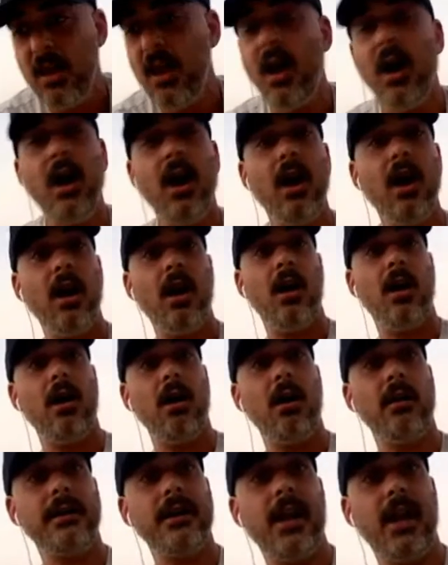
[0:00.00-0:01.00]

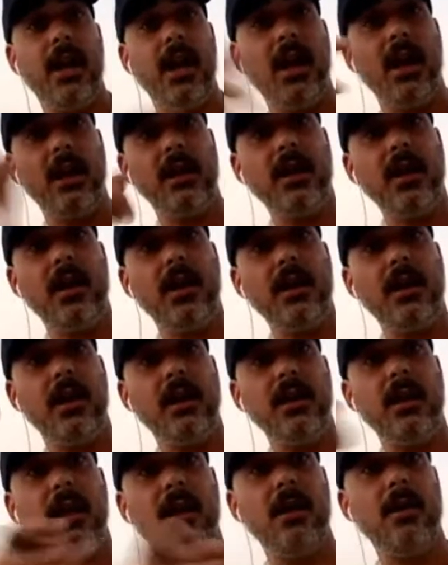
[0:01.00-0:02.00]
Oh, yeah.
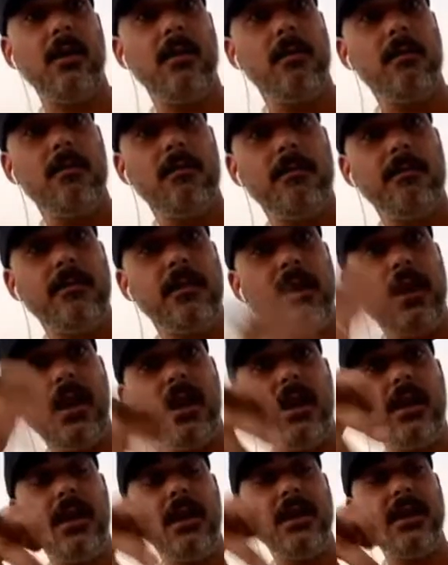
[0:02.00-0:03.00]

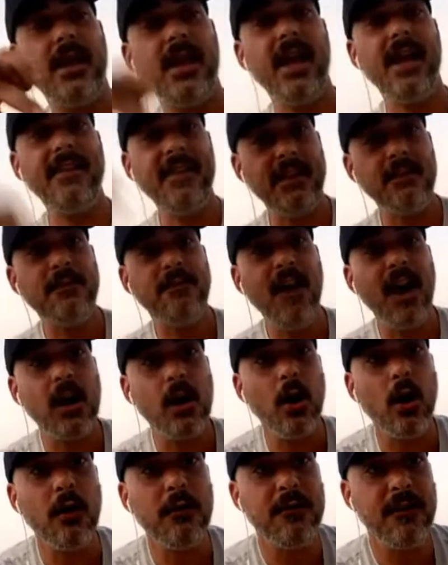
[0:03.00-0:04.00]
And then fuck
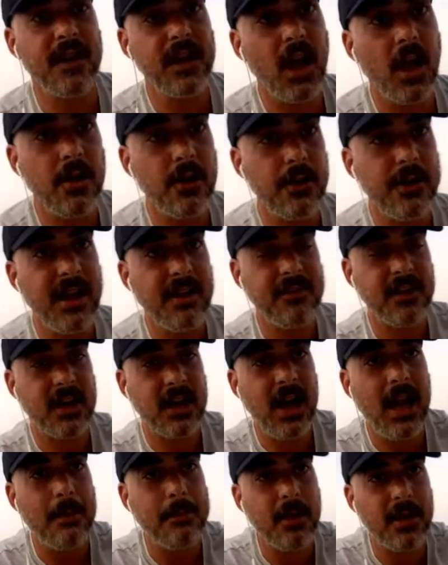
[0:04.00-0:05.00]
off and go to another
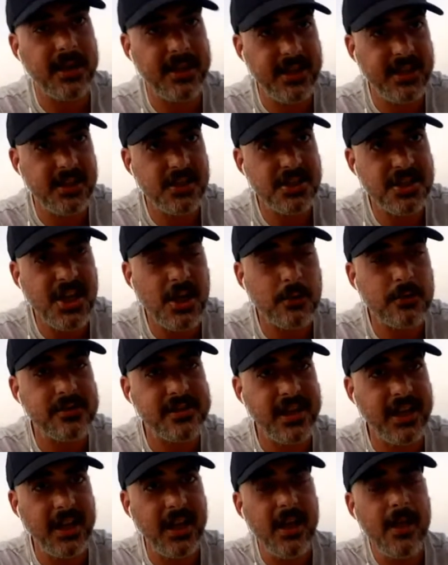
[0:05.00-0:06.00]
club like
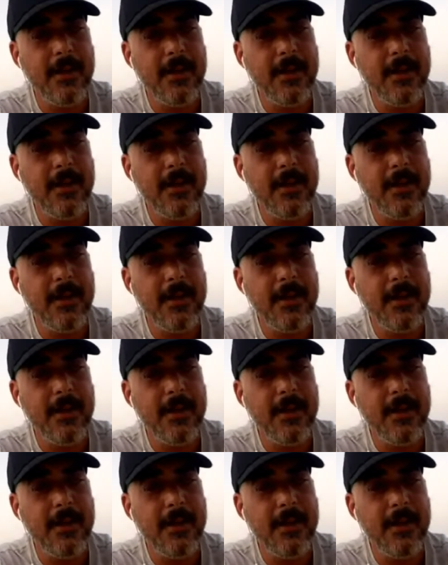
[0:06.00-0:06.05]
Chelsea.